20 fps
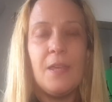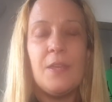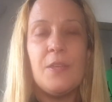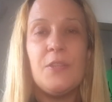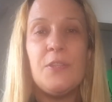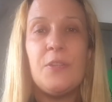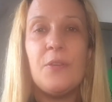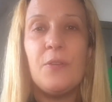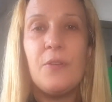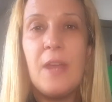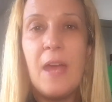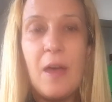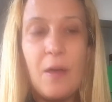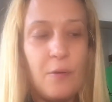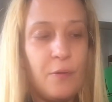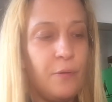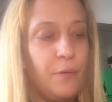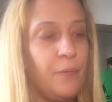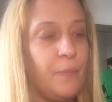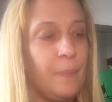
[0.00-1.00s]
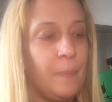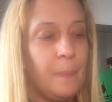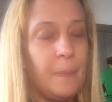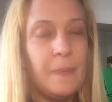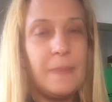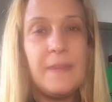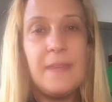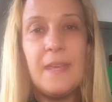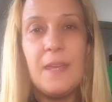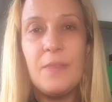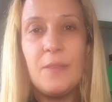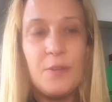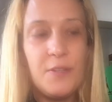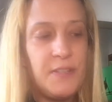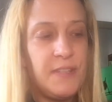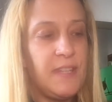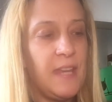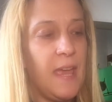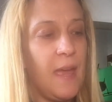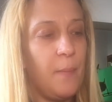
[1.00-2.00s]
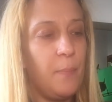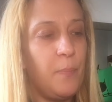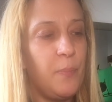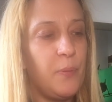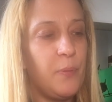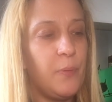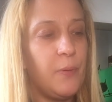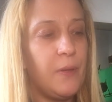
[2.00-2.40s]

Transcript: So now the other step